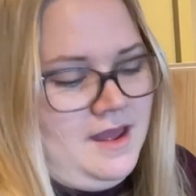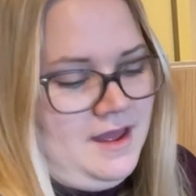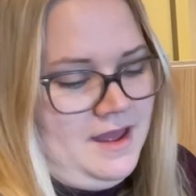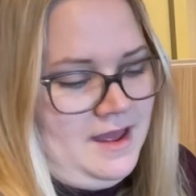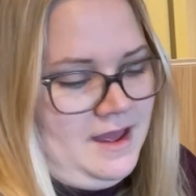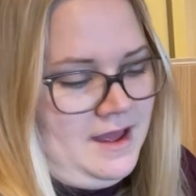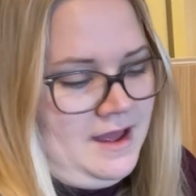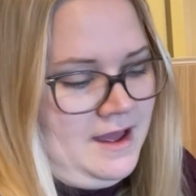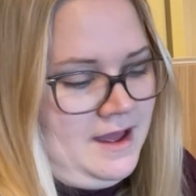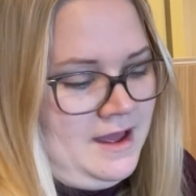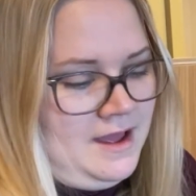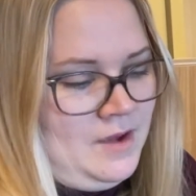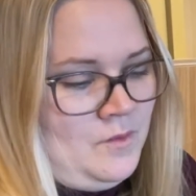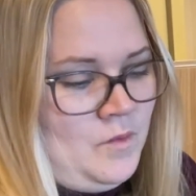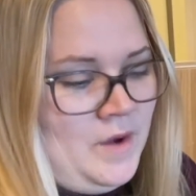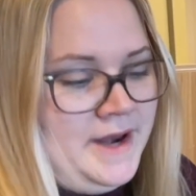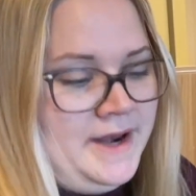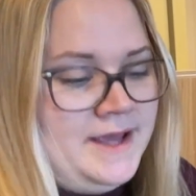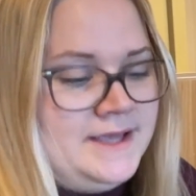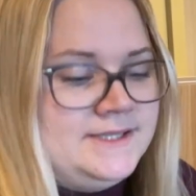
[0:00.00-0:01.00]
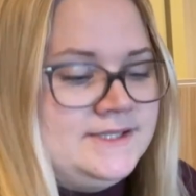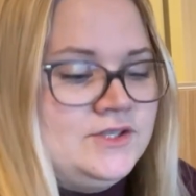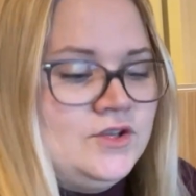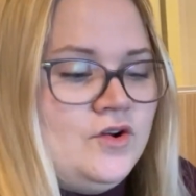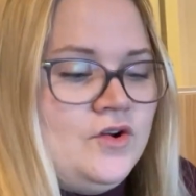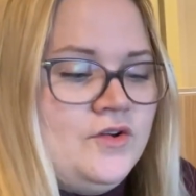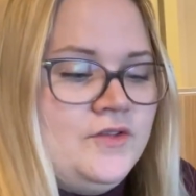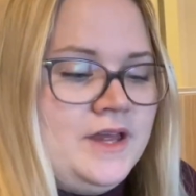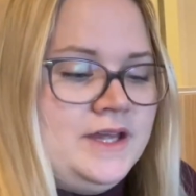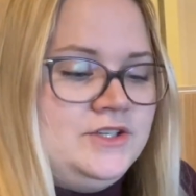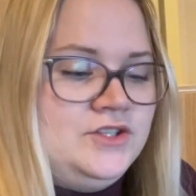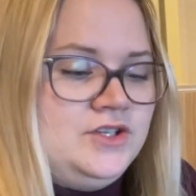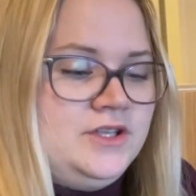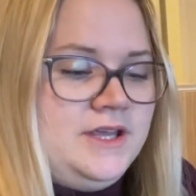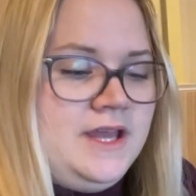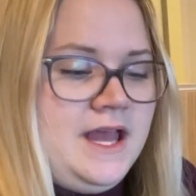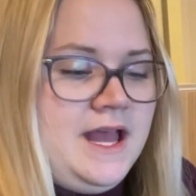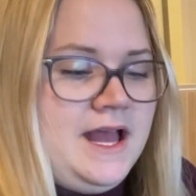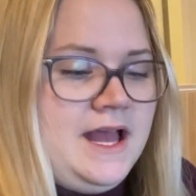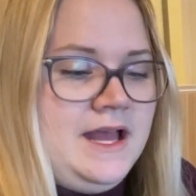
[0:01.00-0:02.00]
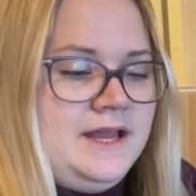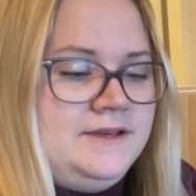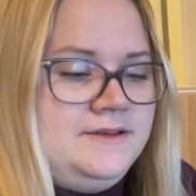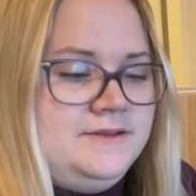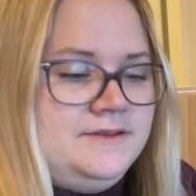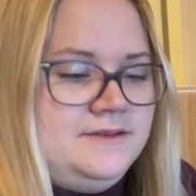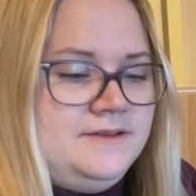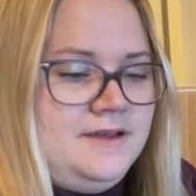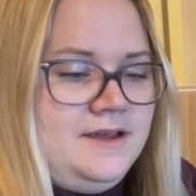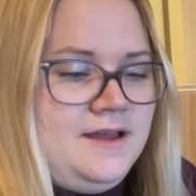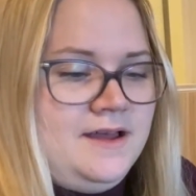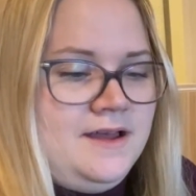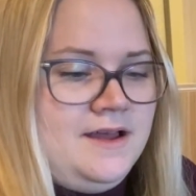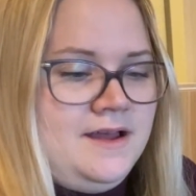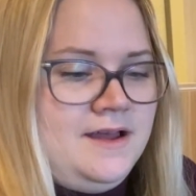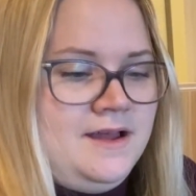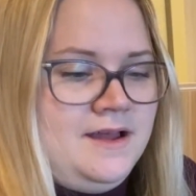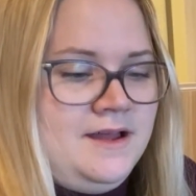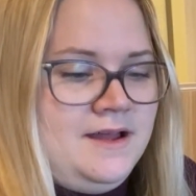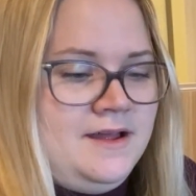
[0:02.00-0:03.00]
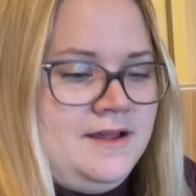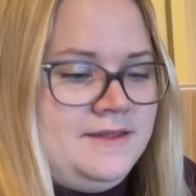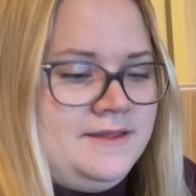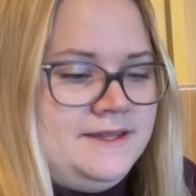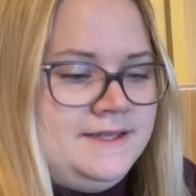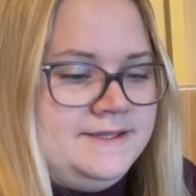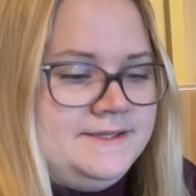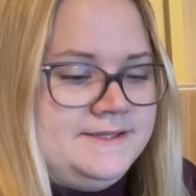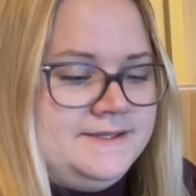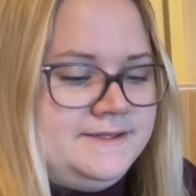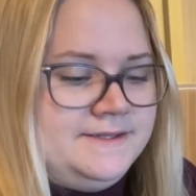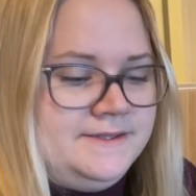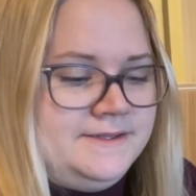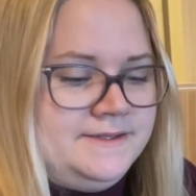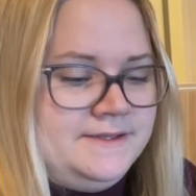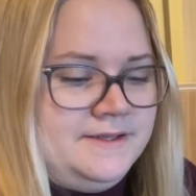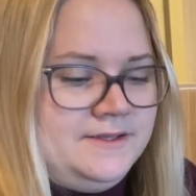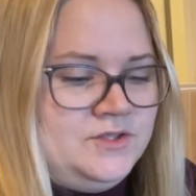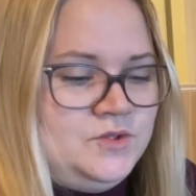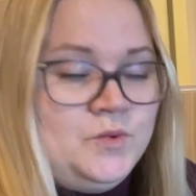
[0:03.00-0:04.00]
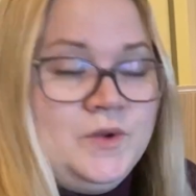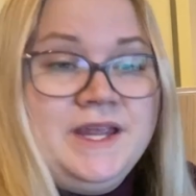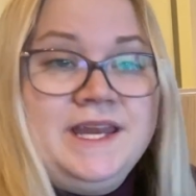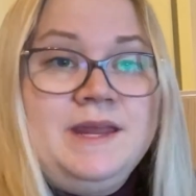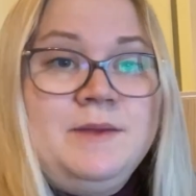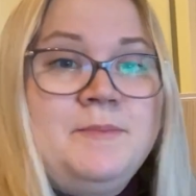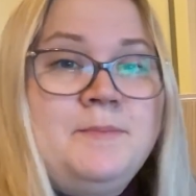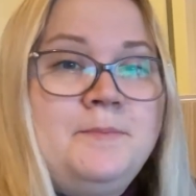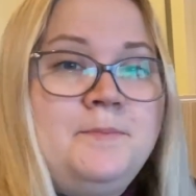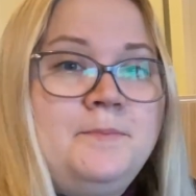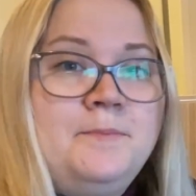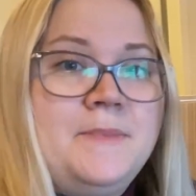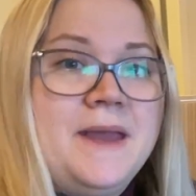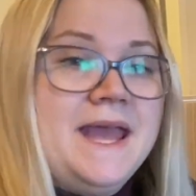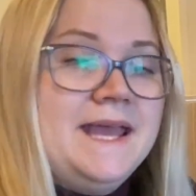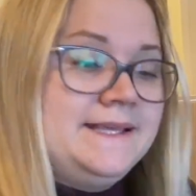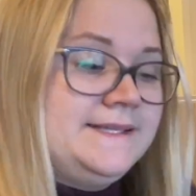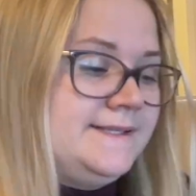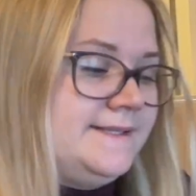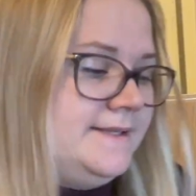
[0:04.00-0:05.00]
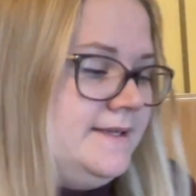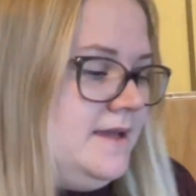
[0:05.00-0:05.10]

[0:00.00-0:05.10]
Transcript: when I saw that she had this Tweedy base,